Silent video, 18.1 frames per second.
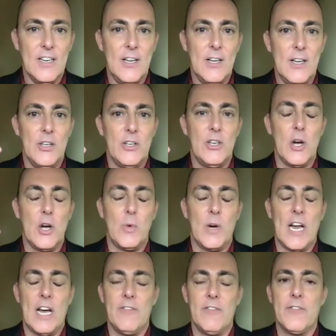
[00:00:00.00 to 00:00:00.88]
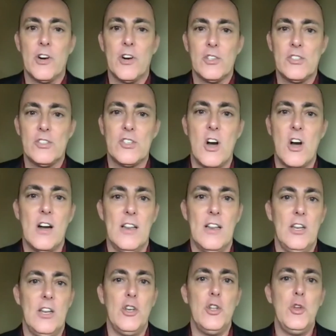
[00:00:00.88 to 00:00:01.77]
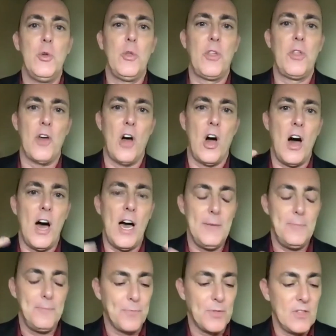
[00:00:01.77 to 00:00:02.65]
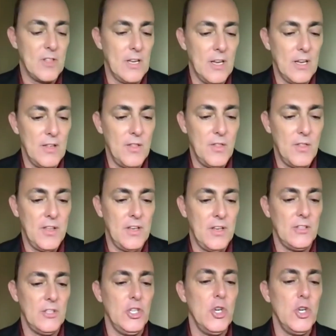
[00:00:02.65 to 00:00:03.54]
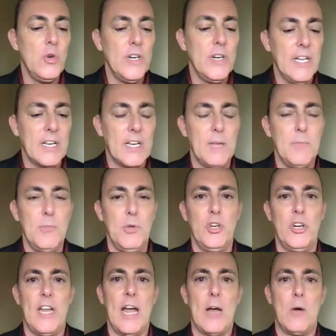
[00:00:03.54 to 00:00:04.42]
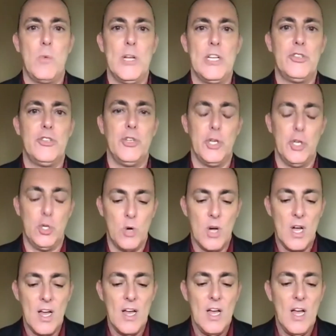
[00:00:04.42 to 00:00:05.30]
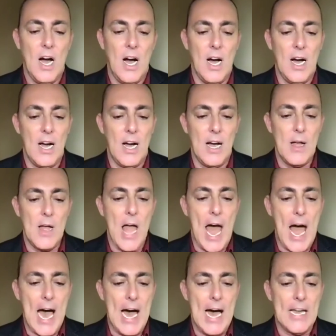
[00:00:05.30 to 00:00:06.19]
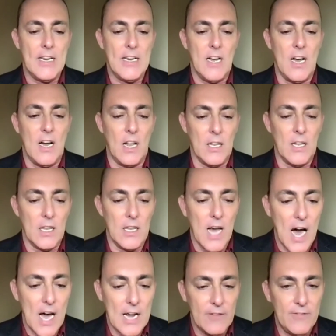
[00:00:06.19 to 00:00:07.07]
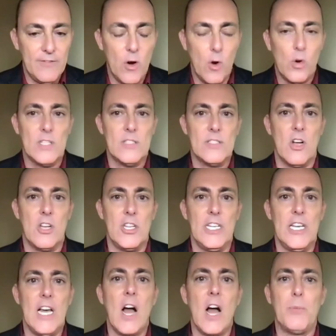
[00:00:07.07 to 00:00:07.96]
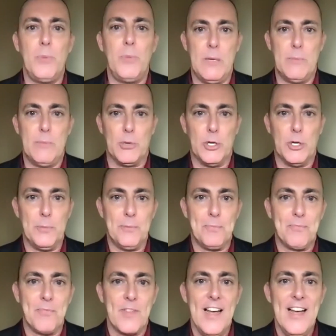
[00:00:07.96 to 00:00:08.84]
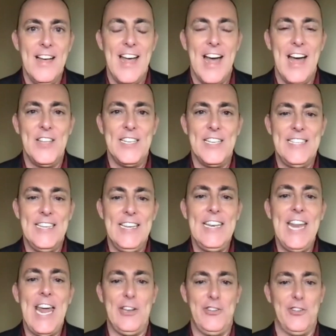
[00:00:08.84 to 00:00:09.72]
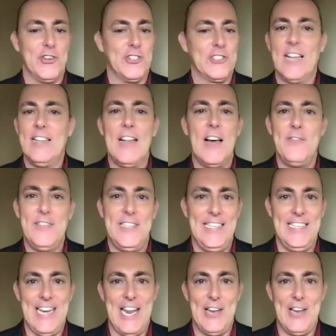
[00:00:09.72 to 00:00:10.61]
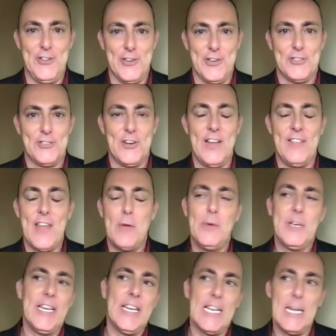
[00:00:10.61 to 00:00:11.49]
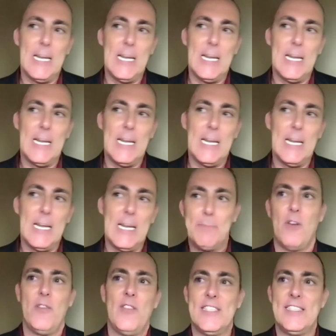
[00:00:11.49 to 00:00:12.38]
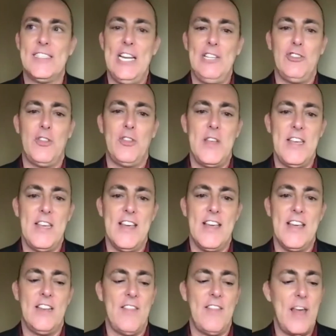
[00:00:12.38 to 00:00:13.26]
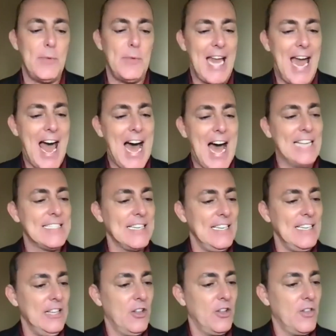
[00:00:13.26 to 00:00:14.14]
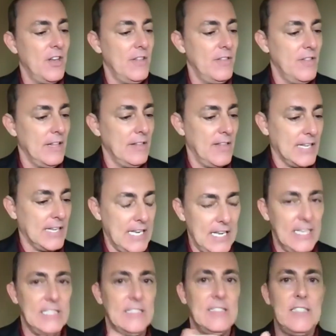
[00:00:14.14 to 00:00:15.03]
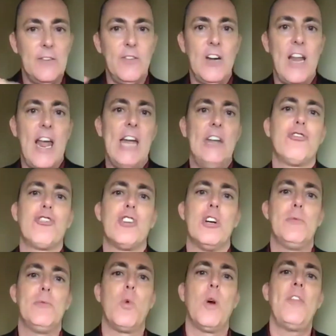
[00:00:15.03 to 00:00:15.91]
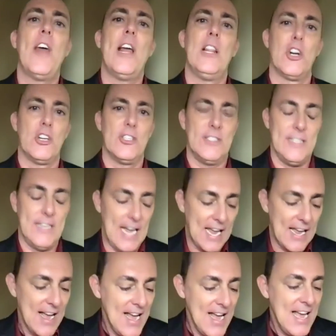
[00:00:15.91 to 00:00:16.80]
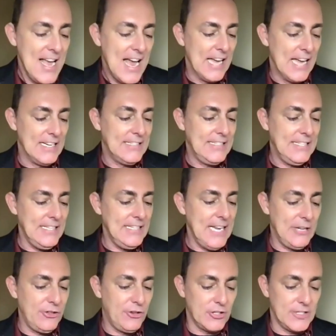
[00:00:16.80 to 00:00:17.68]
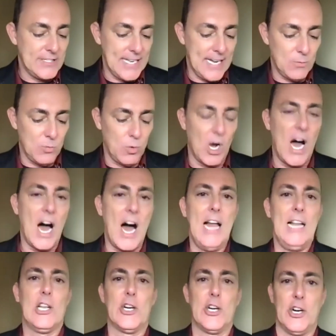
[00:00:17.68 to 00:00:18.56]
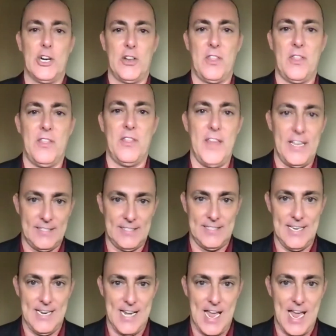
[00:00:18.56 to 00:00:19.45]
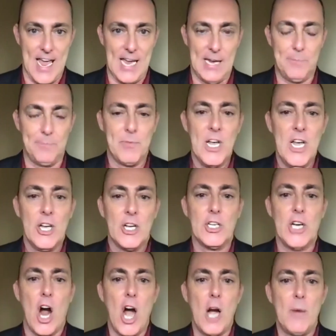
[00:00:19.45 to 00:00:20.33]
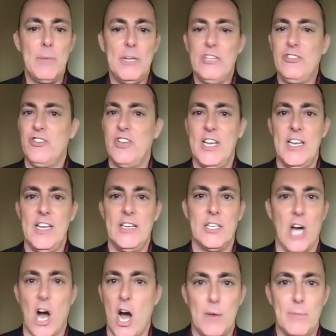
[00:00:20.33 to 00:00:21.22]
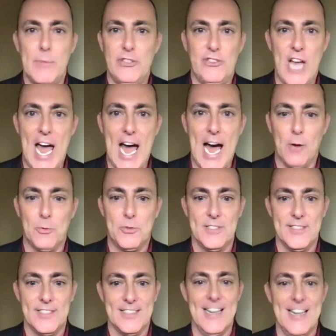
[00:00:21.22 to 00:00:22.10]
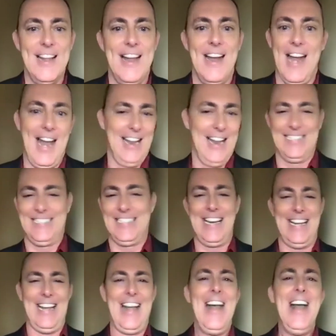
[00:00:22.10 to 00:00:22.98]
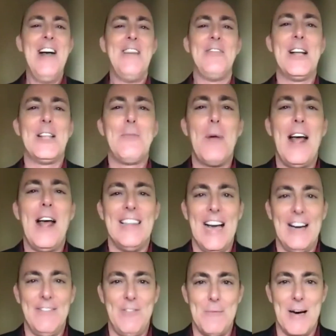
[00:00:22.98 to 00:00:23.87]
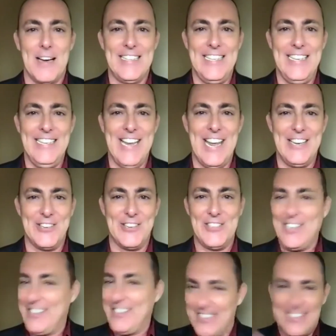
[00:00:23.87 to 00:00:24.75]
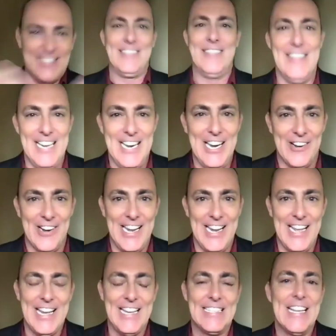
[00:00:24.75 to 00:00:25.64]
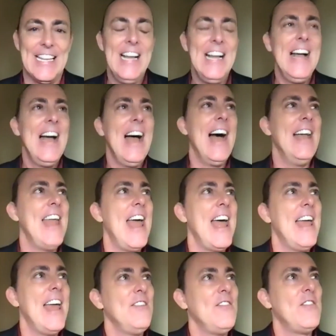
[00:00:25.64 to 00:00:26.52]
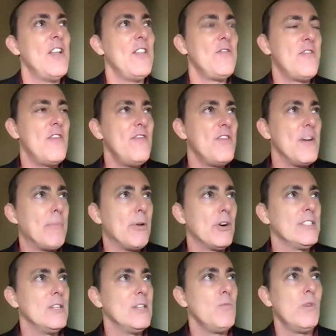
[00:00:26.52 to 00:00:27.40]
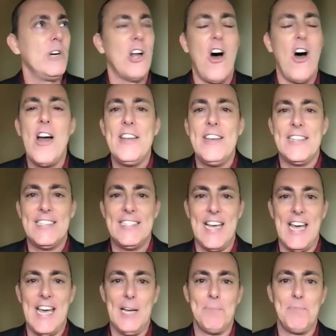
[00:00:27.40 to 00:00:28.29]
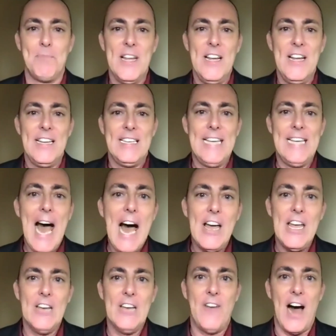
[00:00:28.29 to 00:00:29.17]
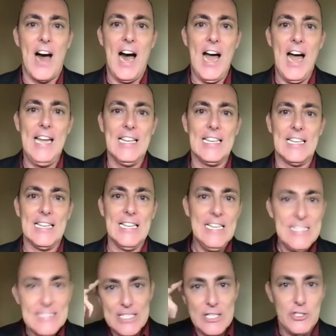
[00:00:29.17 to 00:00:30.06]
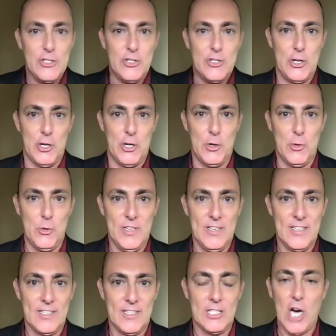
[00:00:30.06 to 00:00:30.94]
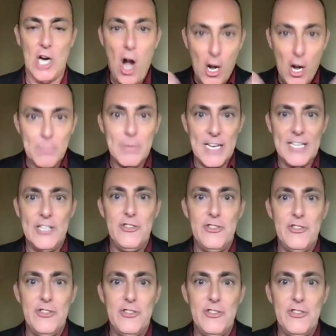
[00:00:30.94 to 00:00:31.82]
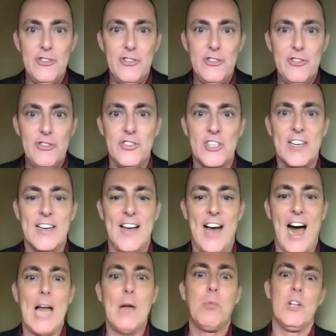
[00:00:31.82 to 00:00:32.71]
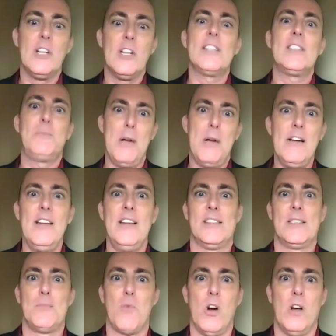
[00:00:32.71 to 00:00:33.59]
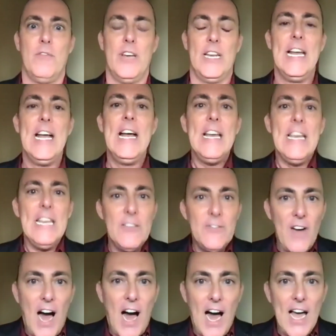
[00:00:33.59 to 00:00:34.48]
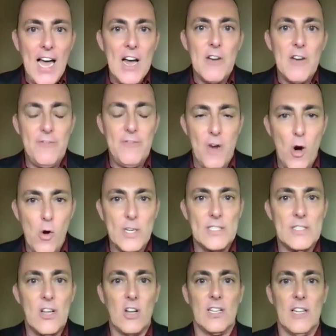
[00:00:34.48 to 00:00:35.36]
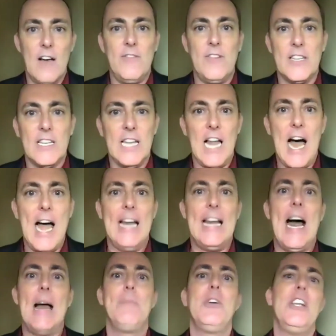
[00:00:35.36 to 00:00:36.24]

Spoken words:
You know, when I first started a new thought, the unity community I went to had a lot of focus on young people. And the teenagers, I love teenagers, right? They would get up on the stage at the end, and they would ask either the kids, different age groups, what they learned today. And a teenager said, well, I learned this today, garbage in, garbage out. It's like, that's what I love about teenagers. They're just, here it is. And the person went on to say, yeah, if I listen to garbage, I will experience more of it. If I focus on love and light, I'm going to